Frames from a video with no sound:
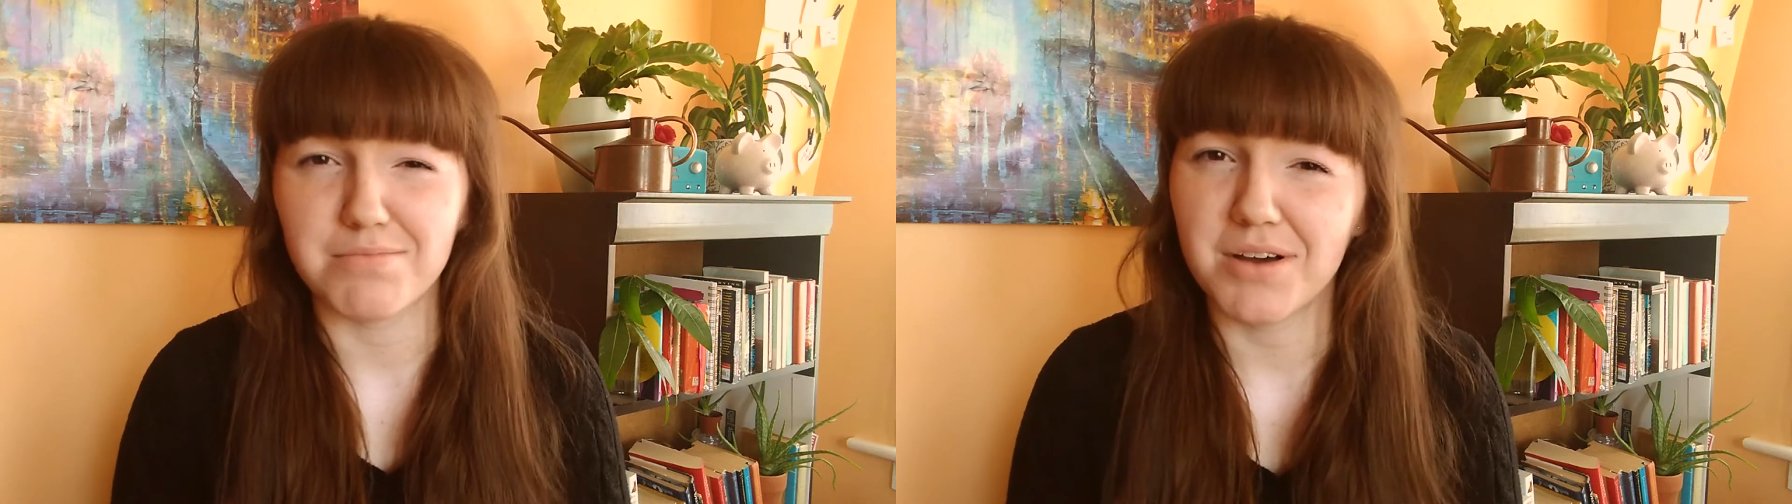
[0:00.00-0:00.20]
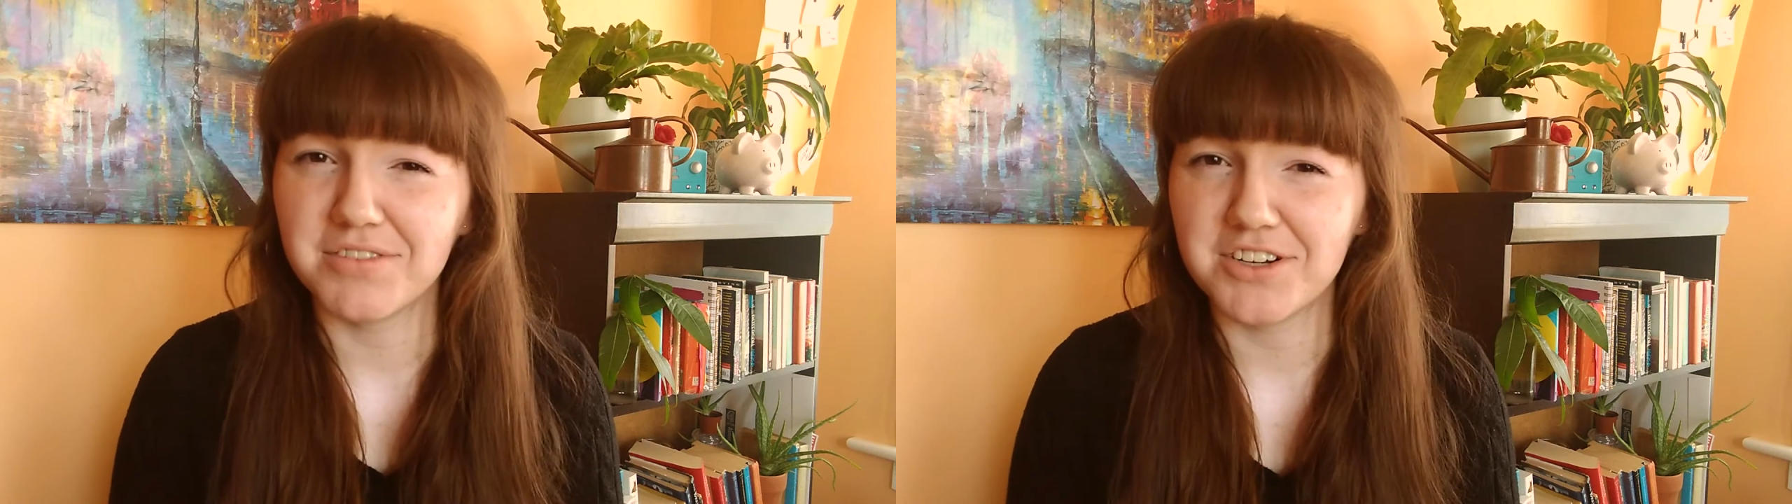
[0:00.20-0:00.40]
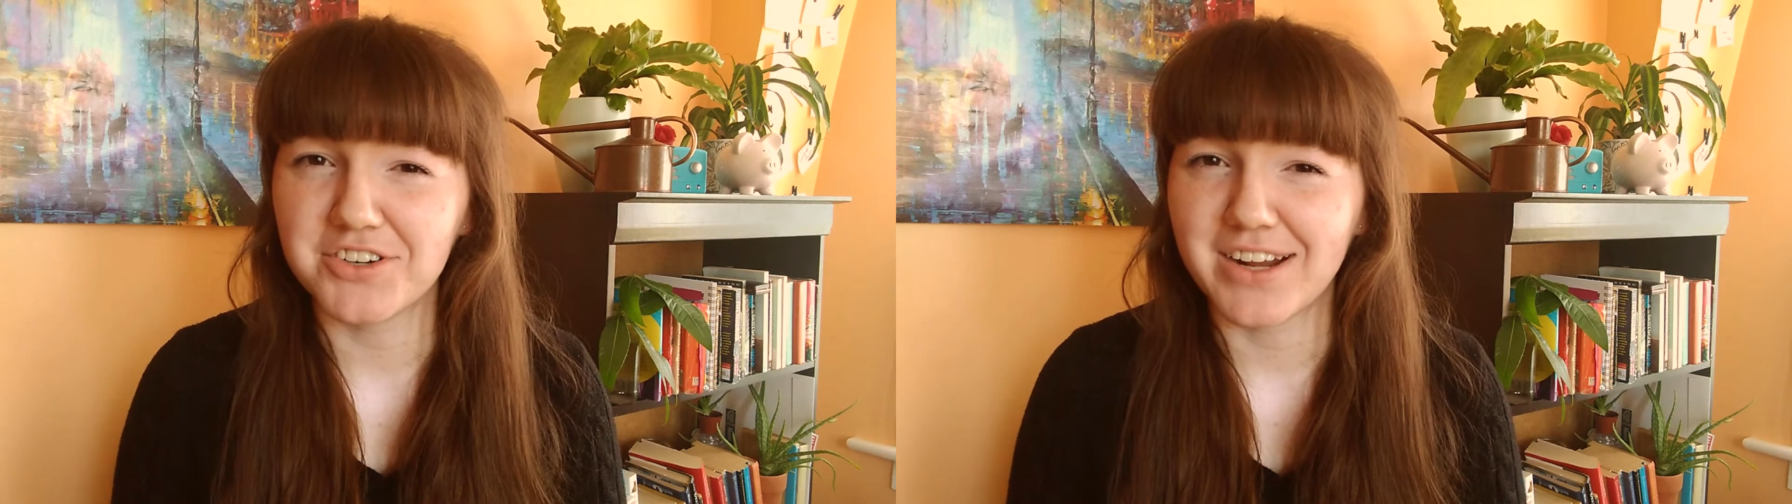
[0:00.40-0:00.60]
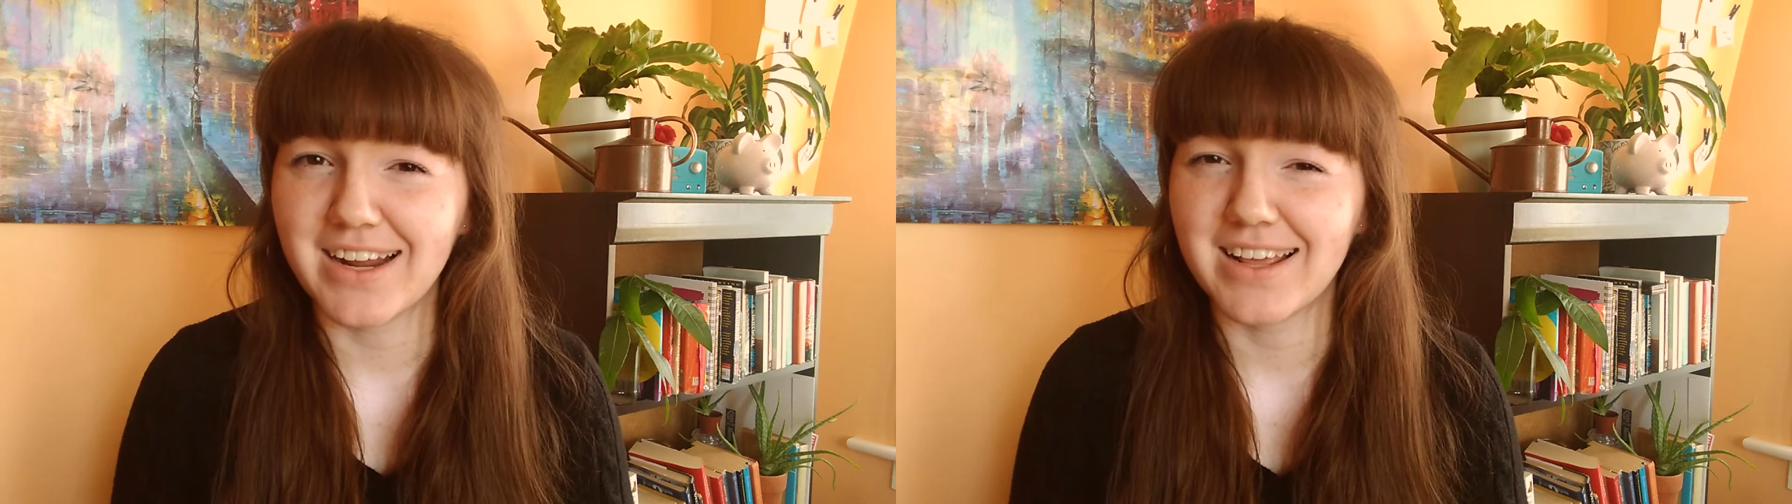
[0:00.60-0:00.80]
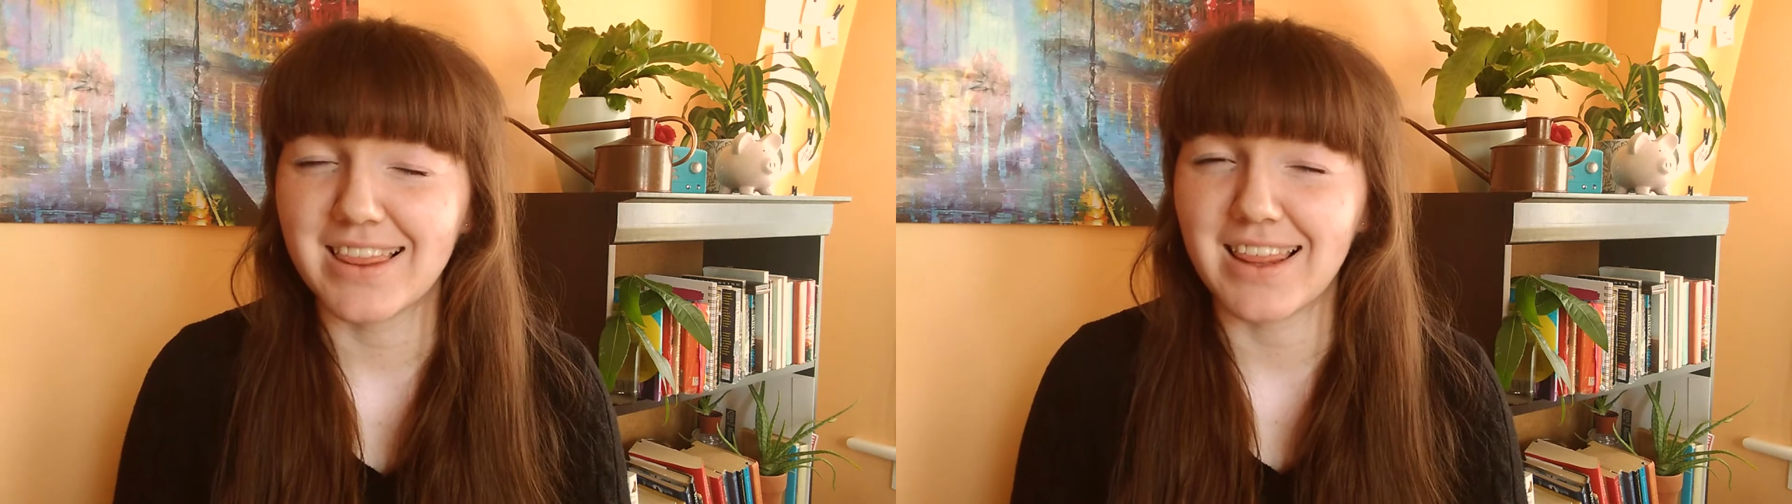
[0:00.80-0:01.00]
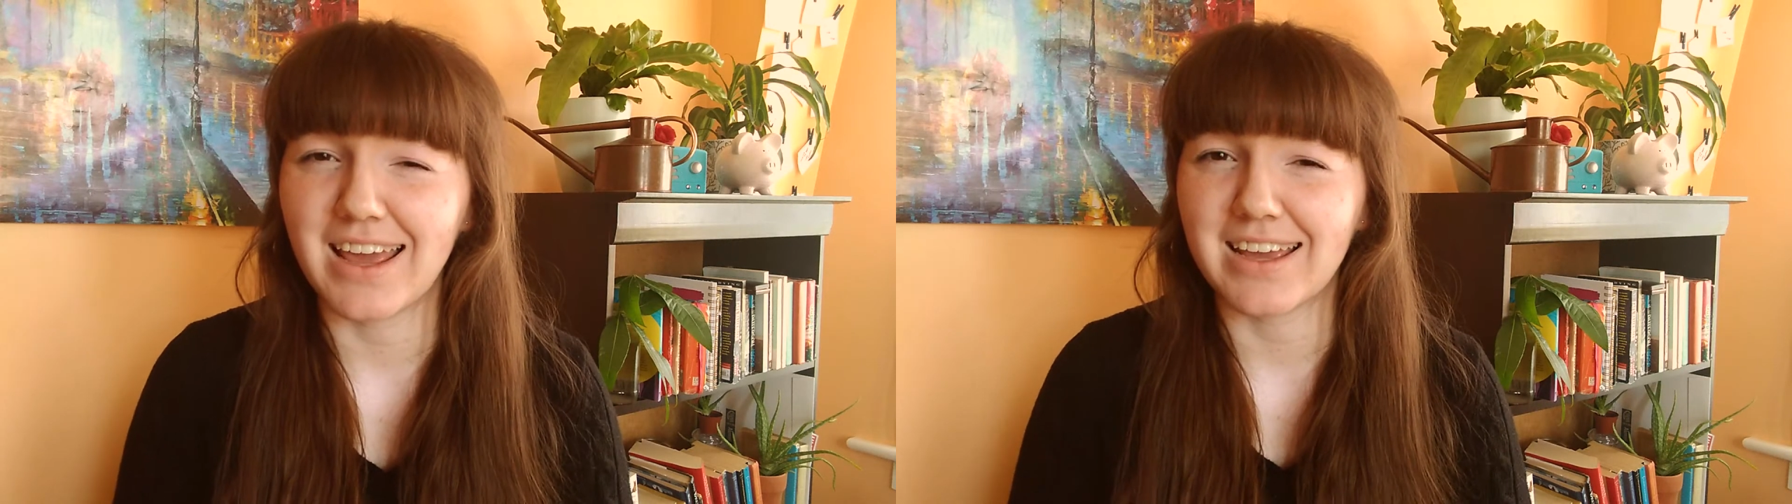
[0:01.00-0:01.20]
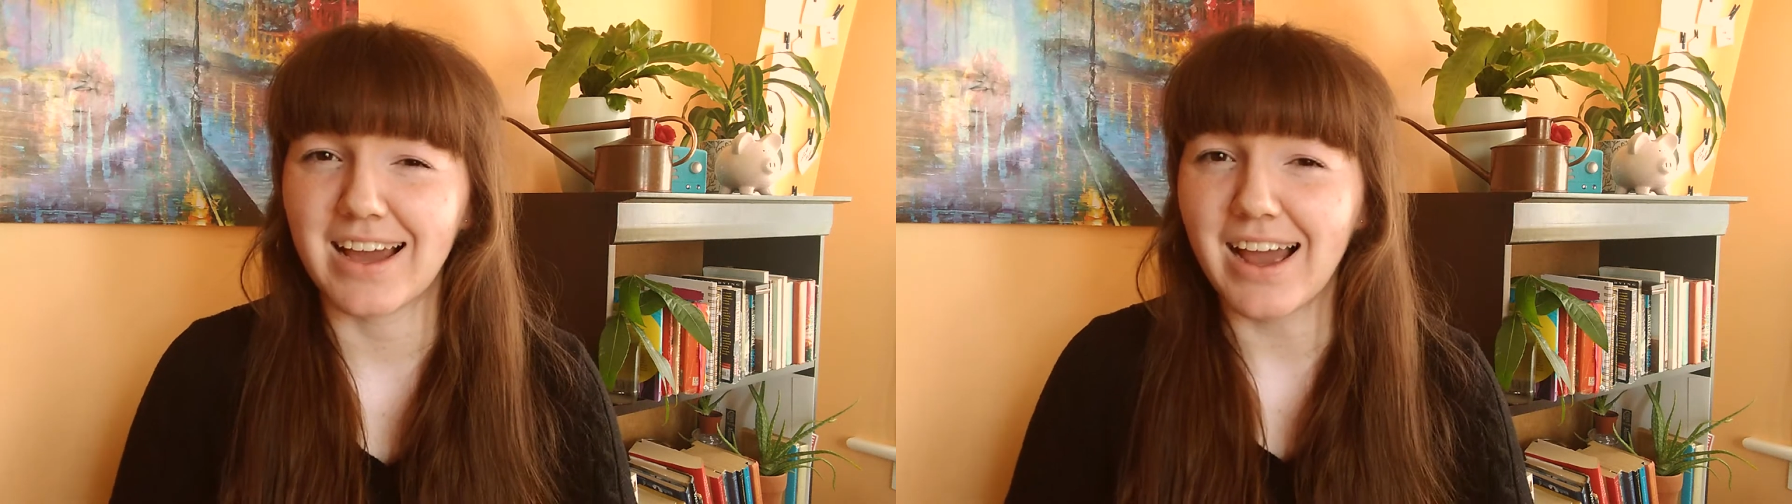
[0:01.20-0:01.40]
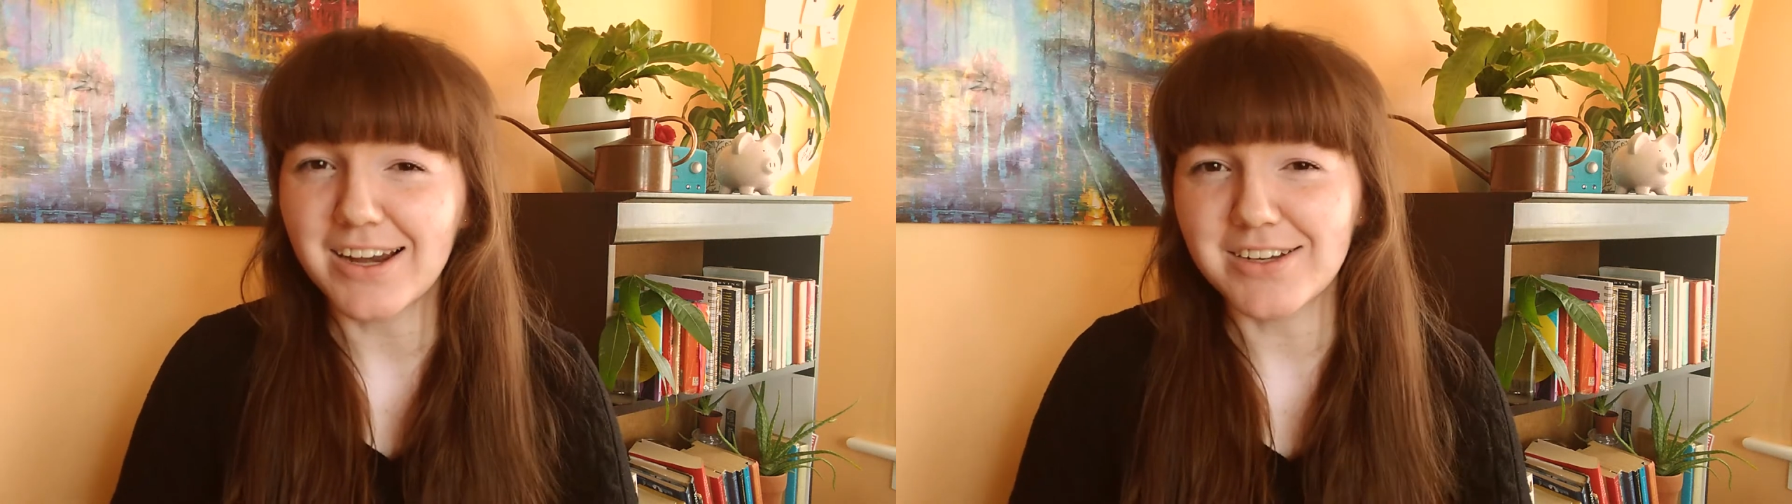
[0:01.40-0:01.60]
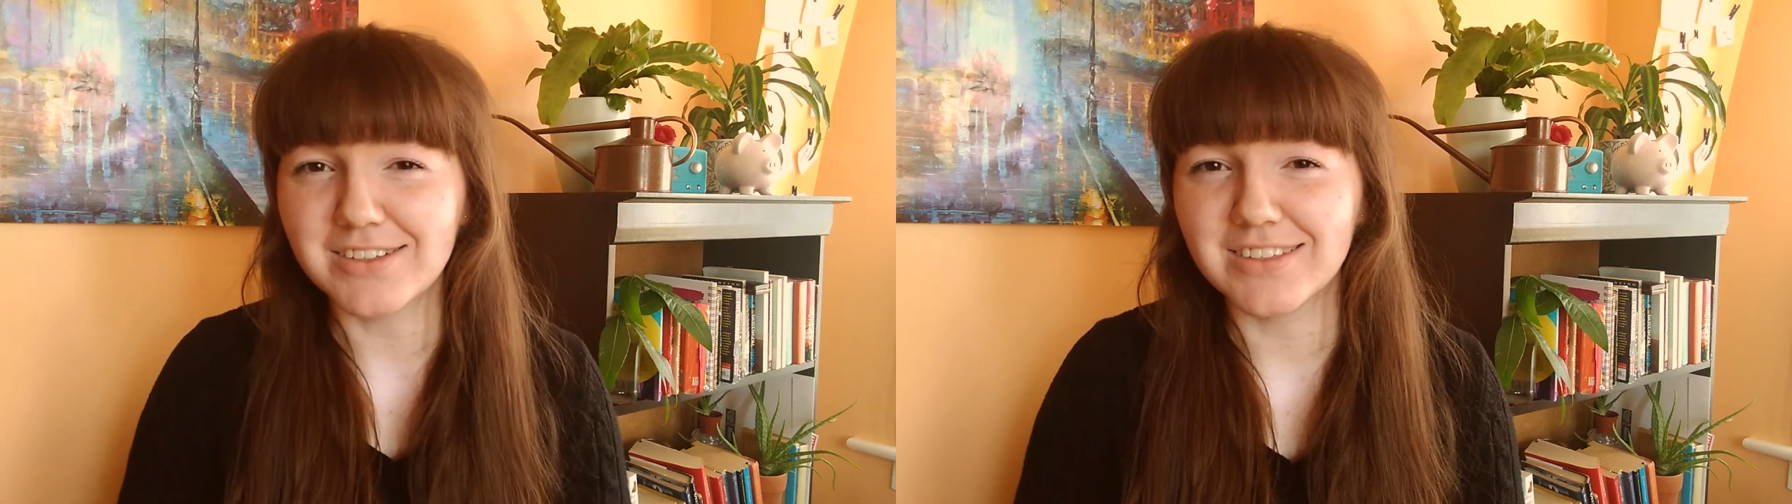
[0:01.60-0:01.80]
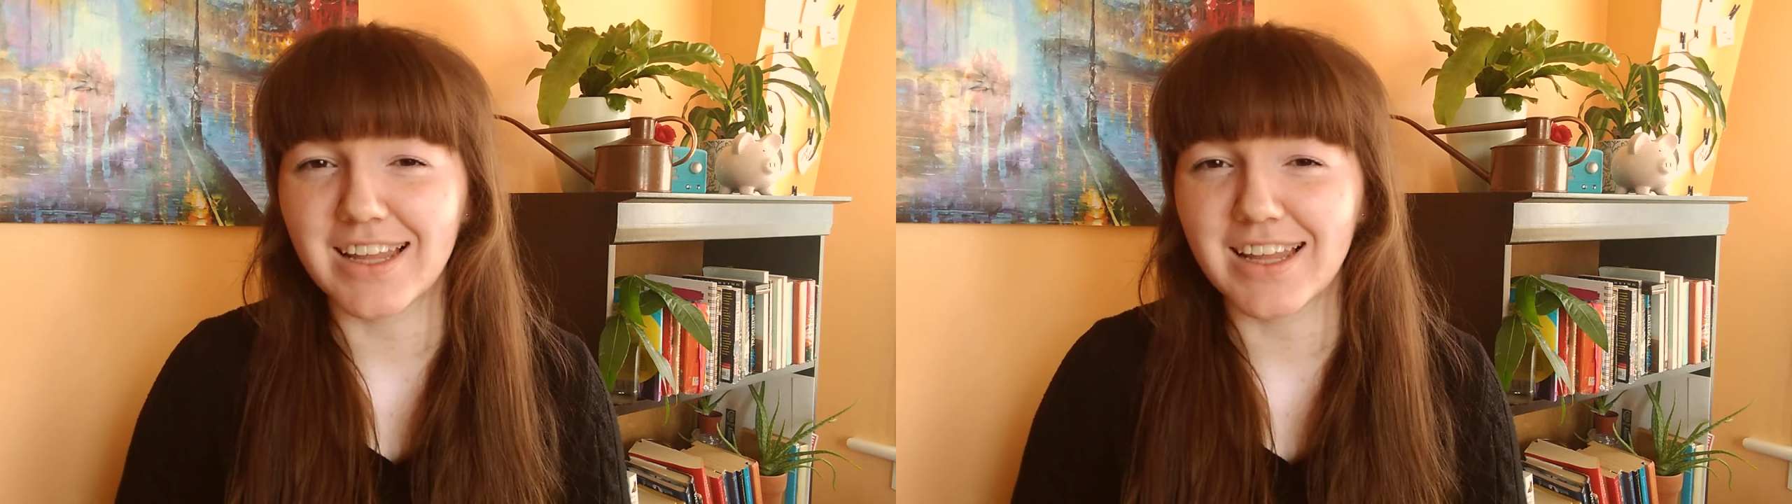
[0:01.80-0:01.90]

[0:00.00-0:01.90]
a muffin tray like I do,